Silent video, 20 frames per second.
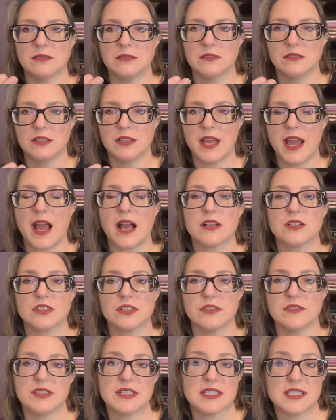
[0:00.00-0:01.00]
the action
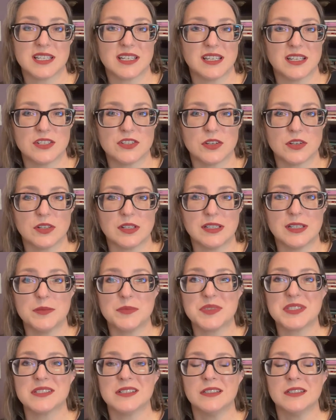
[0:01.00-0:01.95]
of it sticking to your lips.